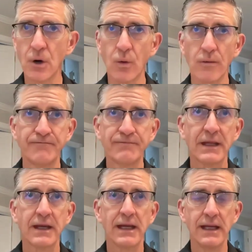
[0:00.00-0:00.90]
so
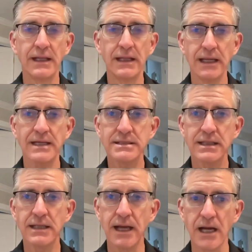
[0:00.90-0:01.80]

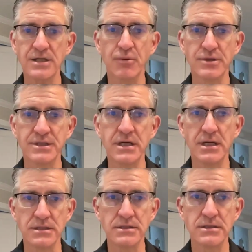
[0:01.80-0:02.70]
enlisting the
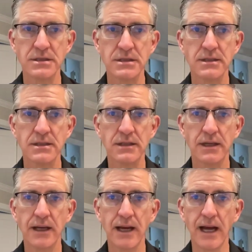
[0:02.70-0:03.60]
expertise
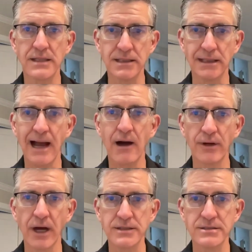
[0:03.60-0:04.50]
has
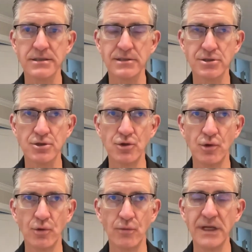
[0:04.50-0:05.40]
allowed us
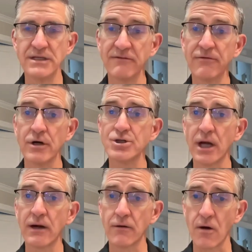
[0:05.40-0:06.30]
to be a
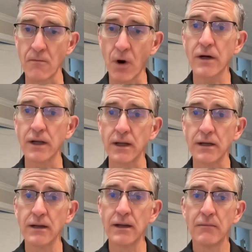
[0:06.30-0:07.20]
differentiator in our
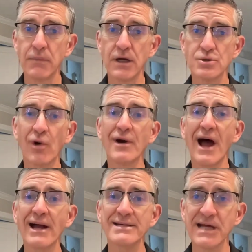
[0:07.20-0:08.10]
market because we're
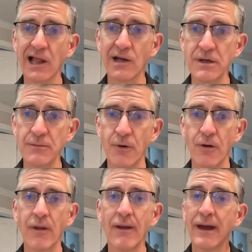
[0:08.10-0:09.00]
not telling
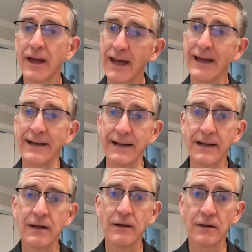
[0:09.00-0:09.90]
people, hey,
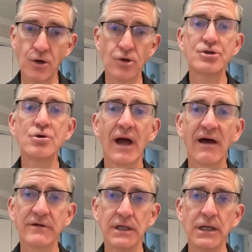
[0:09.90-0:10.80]
you're too
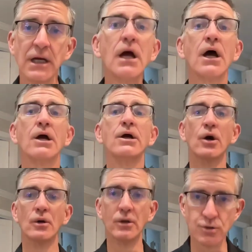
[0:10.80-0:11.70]
heavy,
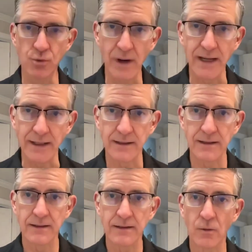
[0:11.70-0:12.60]
go lose weight.
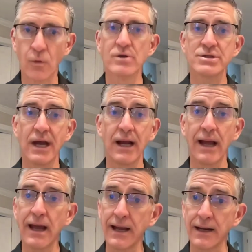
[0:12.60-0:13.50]
We're
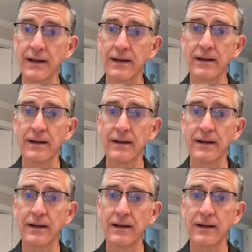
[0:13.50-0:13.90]
saying, hey,